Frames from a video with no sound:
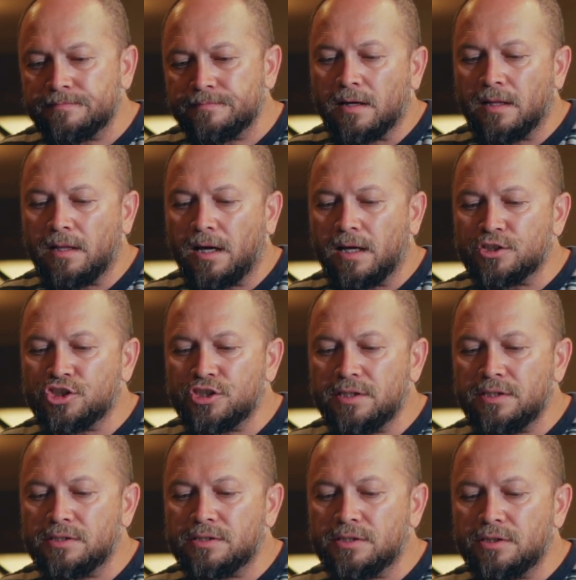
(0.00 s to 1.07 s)

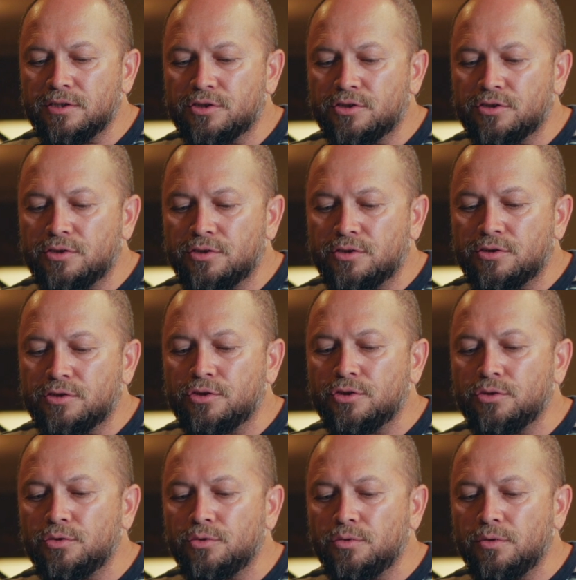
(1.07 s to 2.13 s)
Colossians
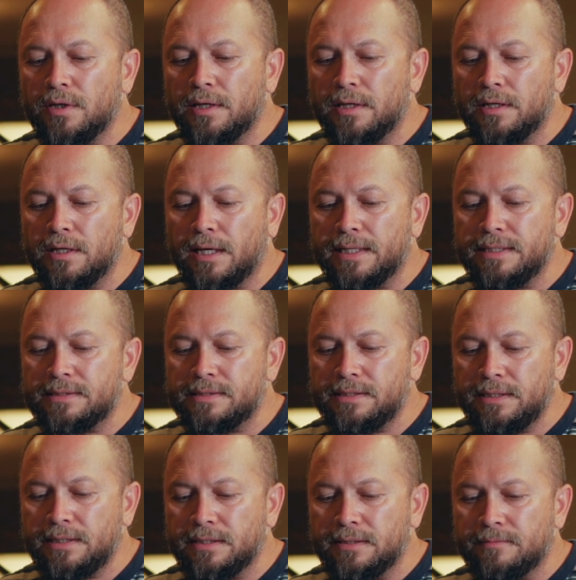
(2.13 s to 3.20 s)

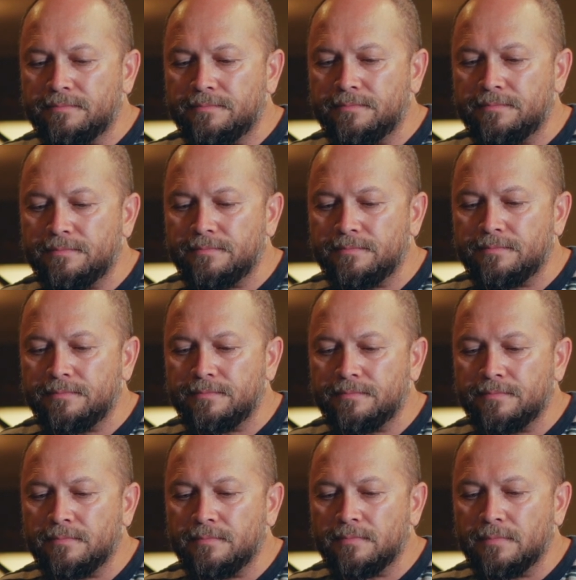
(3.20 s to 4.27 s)
2:19.
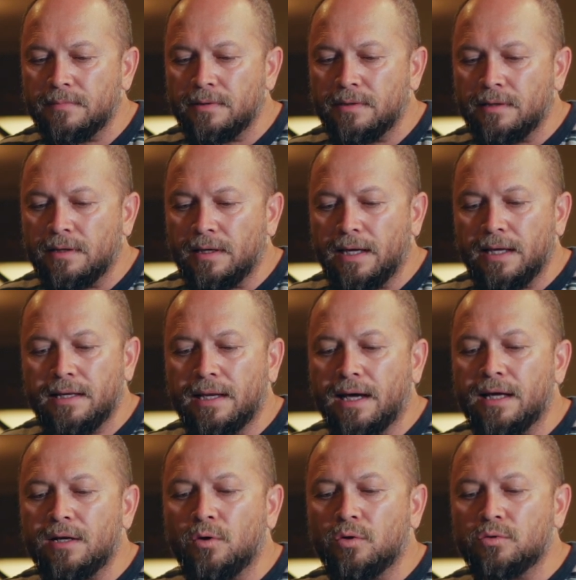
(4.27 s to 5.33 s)
And
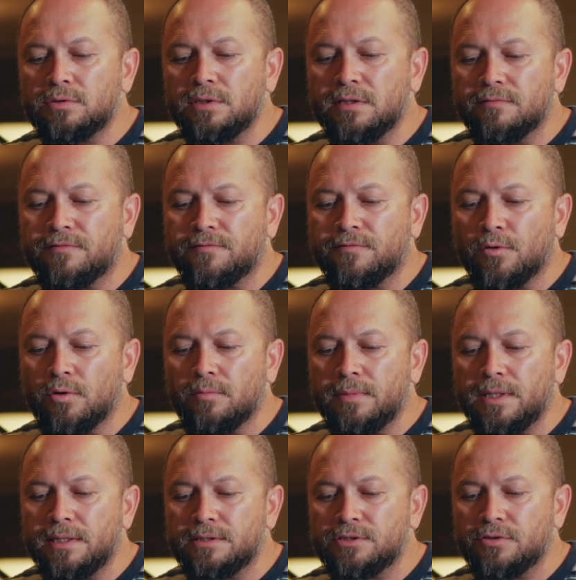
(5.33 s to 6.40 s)
not holding
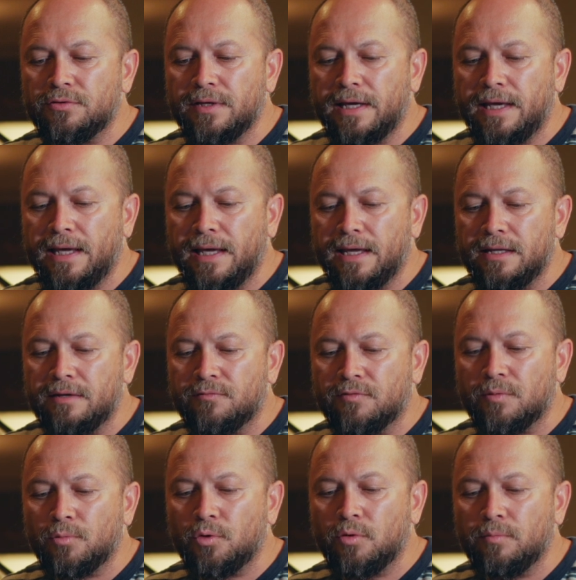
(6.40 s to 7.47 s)
firmly to the head,
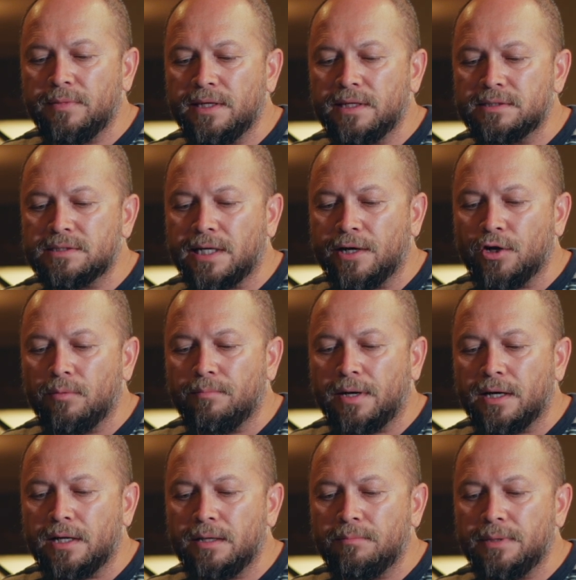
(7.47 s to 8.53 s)
from whom the entire
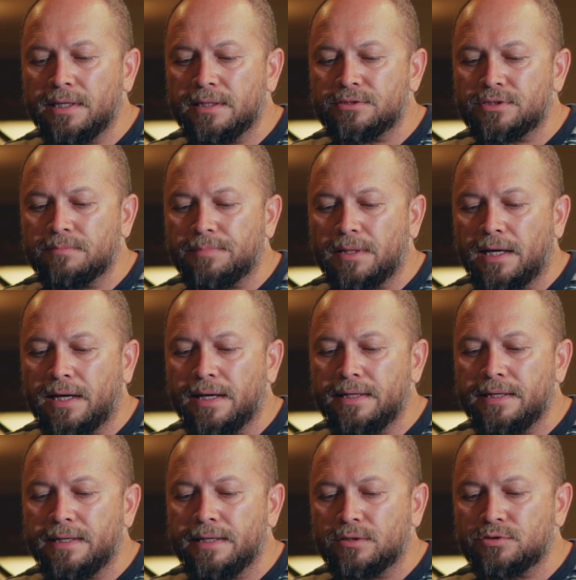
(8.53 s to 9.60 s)
body being
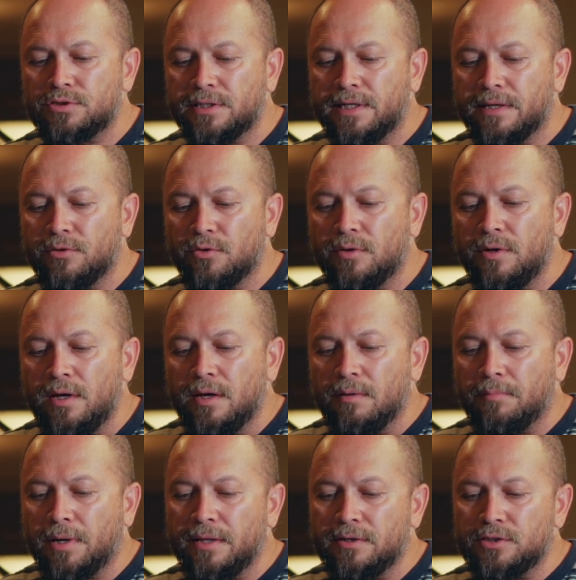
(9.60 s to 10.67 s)
supplied and held together
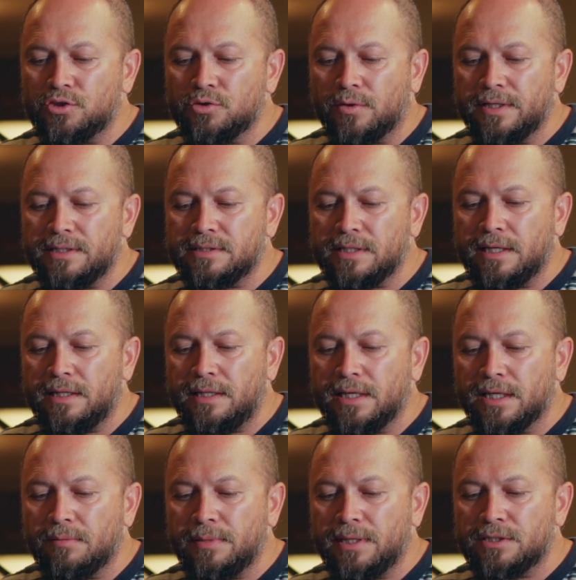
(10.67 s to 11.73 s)
by the joints and
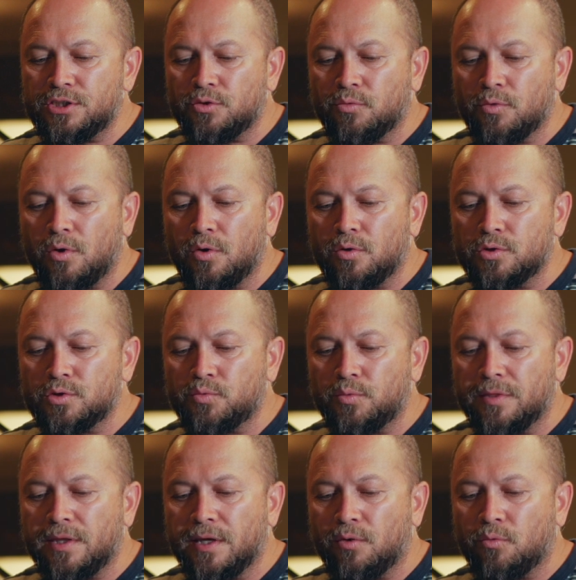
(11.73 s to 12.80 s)
ligaments grows
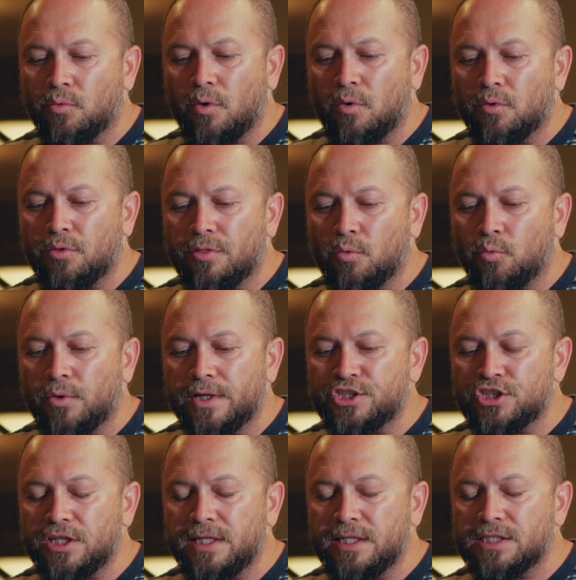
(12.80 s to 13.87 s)
with a growth
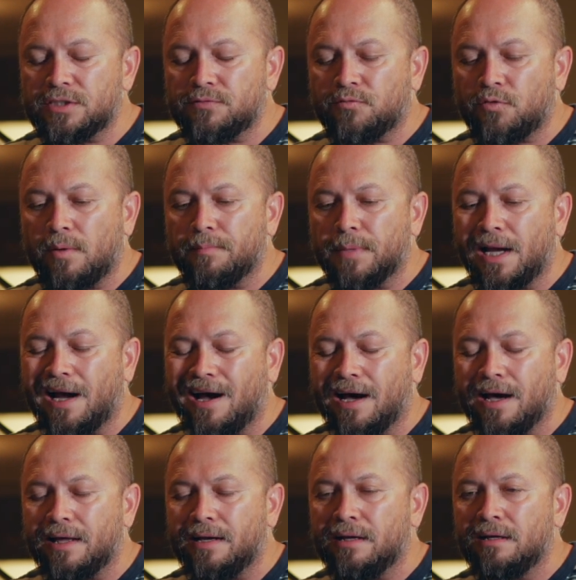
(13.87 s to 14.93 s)
which is from
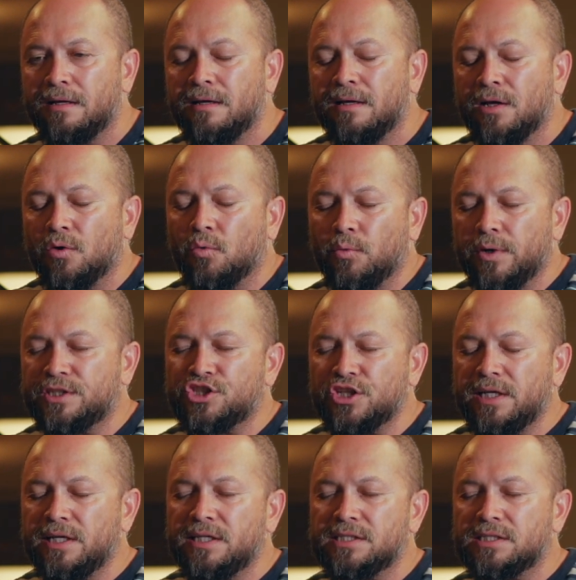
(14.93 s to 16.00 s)
God. Which
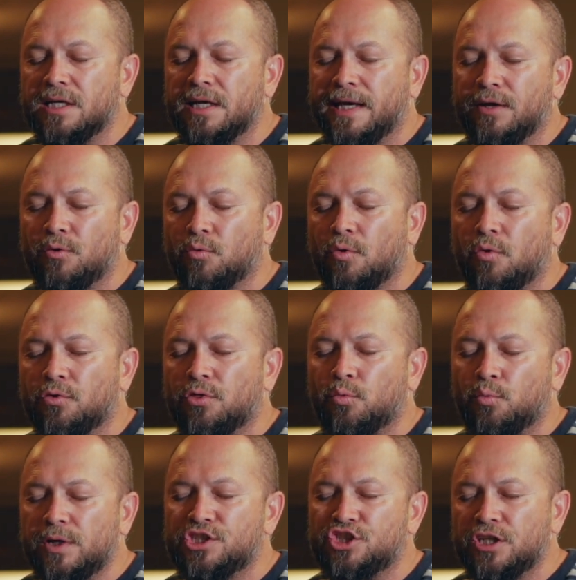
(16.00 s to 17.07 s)
is a growth
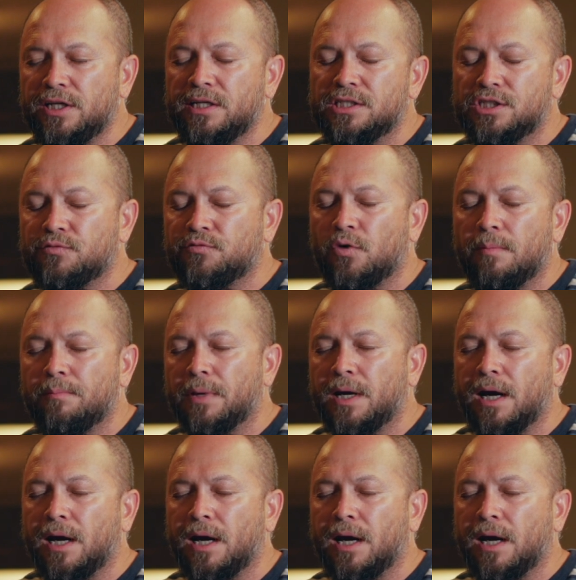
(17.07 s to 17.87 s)
which is from